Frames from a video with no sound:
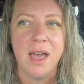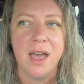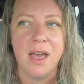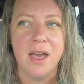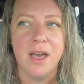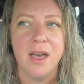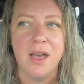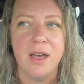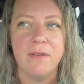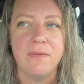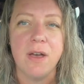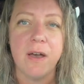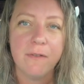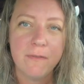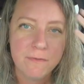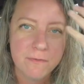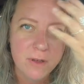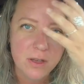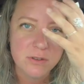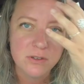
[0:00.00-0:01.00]
of a
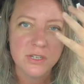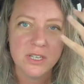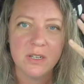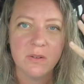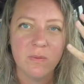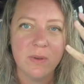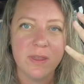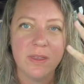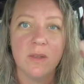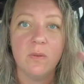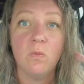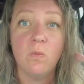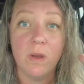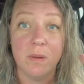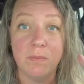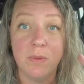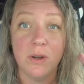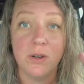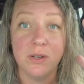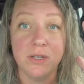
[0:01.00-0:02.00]
function within
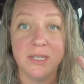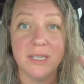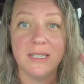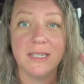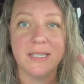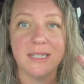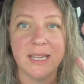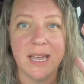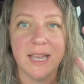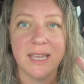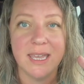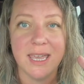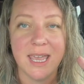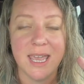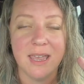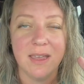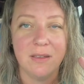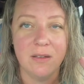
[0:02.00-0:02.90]
one person's psyche.